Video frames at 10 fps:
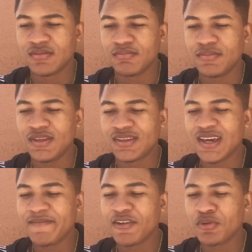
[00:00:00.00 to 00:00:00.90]
Meet
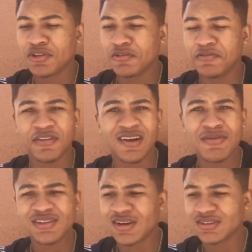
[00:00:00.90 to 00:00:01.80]
Kevin. What the fuck? I
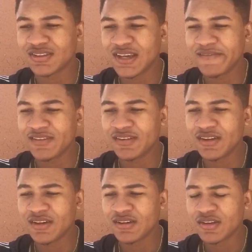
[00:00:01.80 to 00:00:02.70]
want to talk to Kevin,
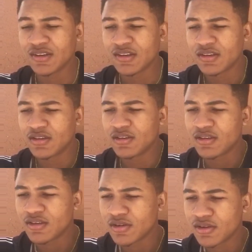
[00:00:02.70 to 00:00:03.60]
dog.
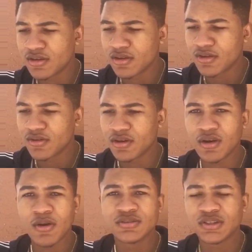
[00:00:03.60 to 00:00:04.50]
Yo.
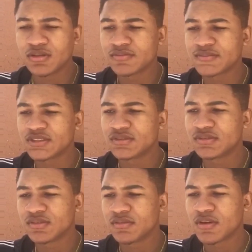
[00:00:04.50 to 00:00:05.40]
Oh, son.
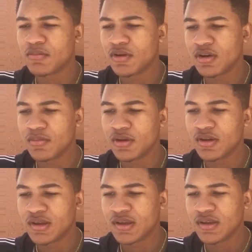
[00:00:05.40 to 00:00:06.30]
Come on, bro.
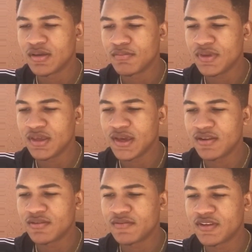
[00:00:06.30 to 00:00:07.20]
Meet
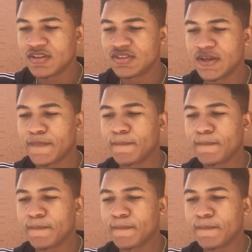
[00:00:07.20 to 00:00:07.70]
Hannah. Video chat.